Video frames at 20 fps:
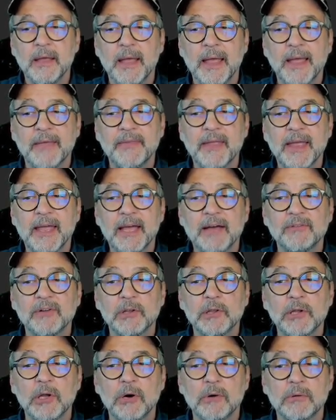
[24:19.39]
and they have a
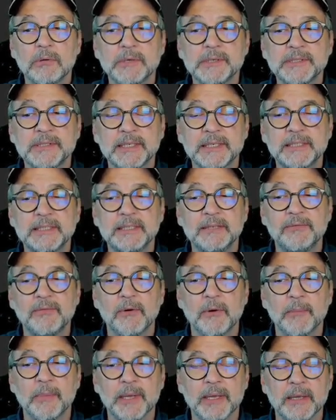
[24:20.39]
lower
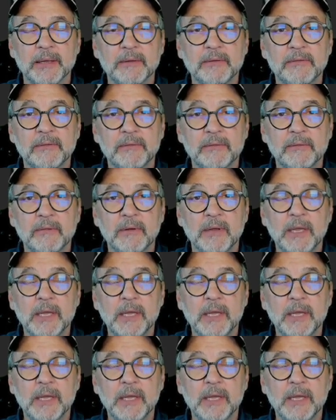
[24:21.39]
64 bits